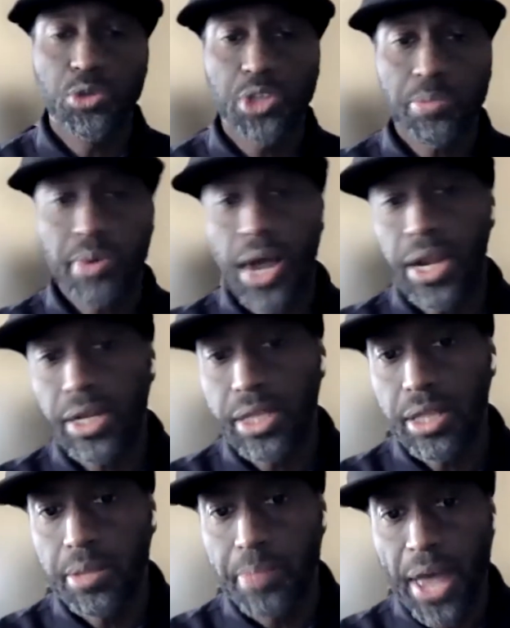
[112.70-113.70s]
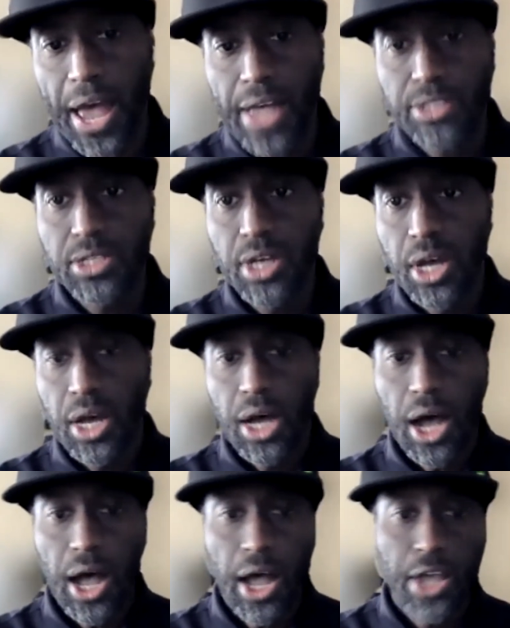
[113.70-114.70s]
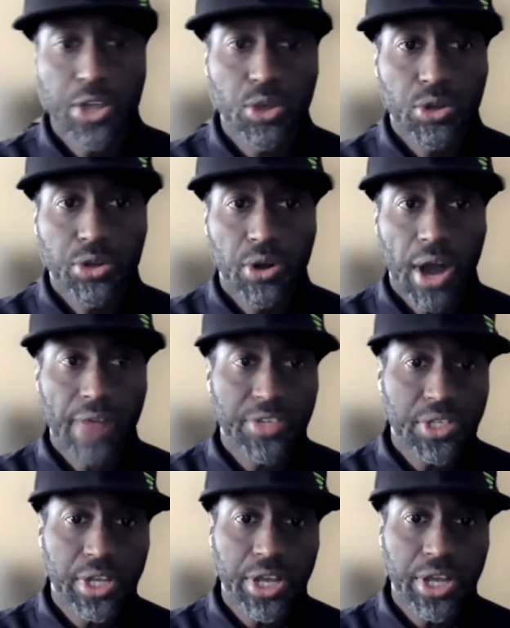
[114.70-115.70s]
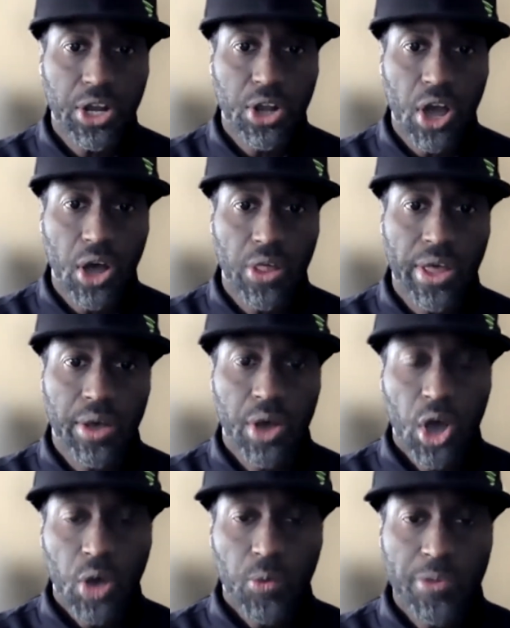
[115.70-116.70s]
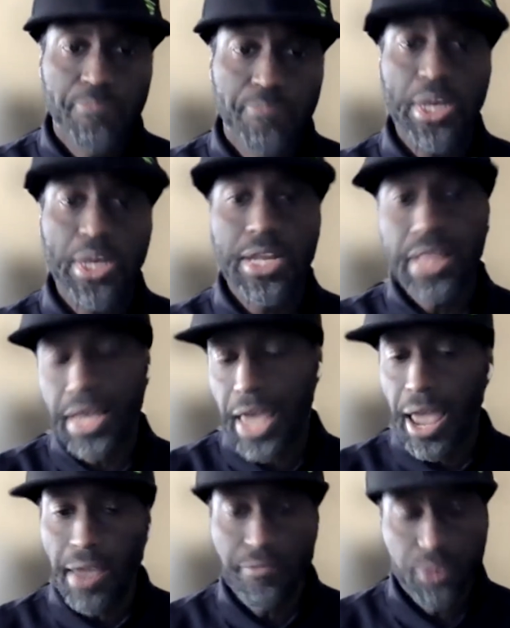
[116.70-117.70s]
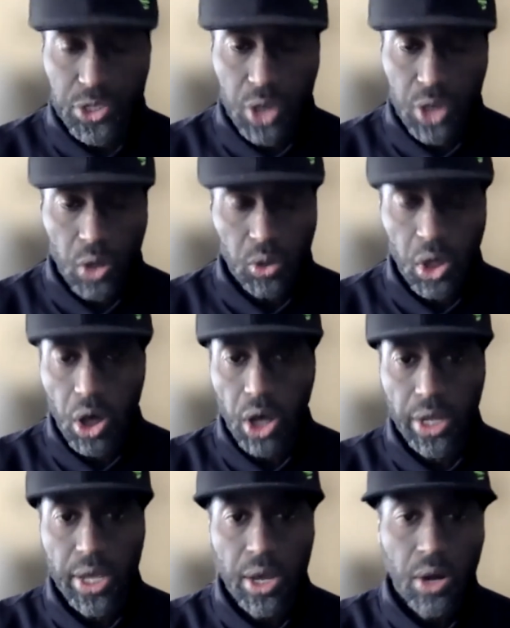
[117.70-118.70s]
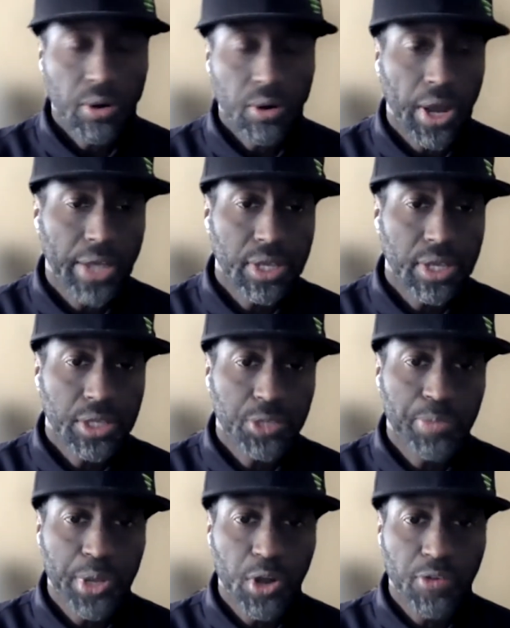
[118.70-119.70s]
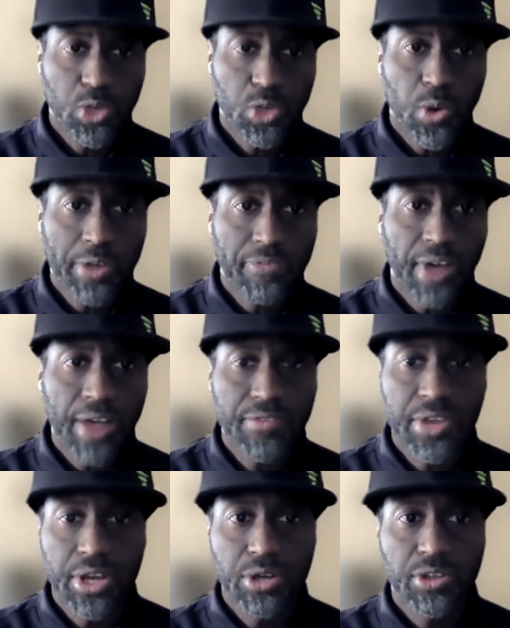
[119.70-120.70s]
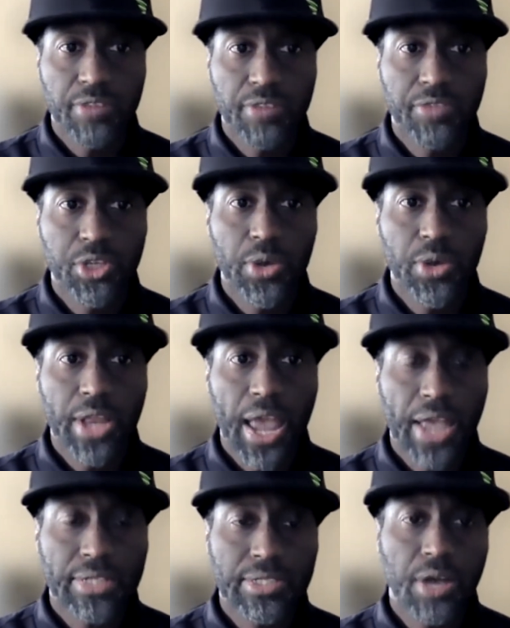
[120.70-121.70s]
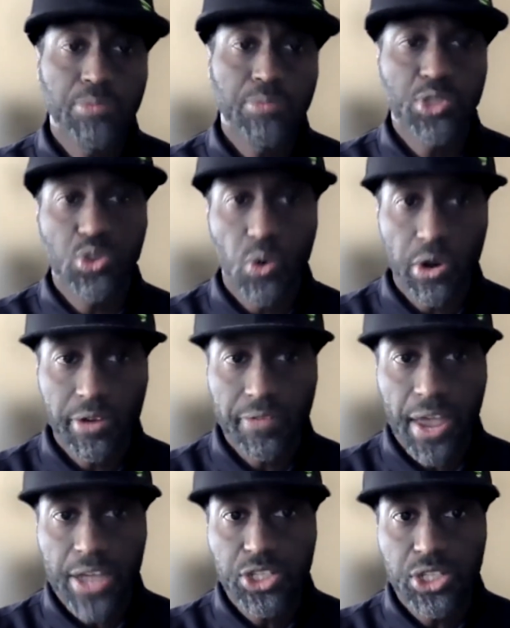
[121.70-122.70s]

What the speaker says: have used the product in the past, you're obviously going to know that we've been in the game for so long, right? It's been over 25 years of doing some sort of